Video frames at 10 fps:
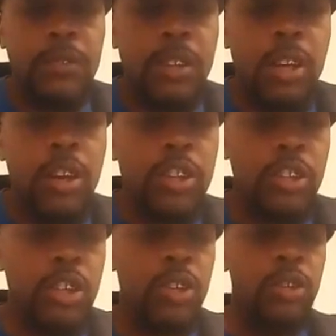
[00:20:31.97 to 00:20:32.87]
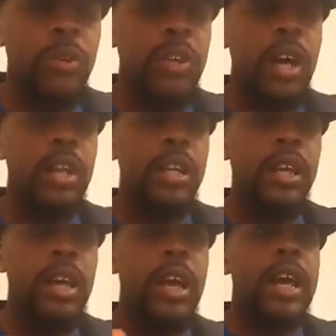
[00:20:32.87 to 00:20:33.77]
So as long as you're cool with all of that,
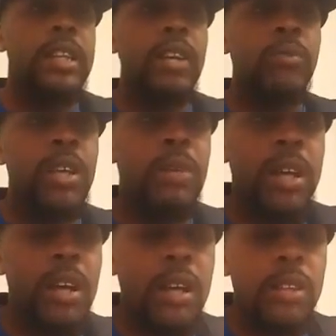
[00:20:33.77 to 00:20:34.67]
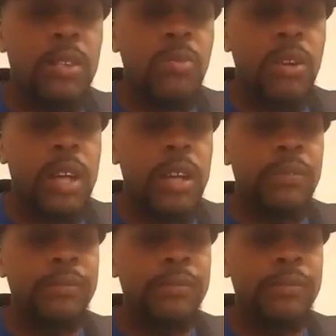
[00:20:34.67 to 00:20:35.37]
I think we can make all of this work out.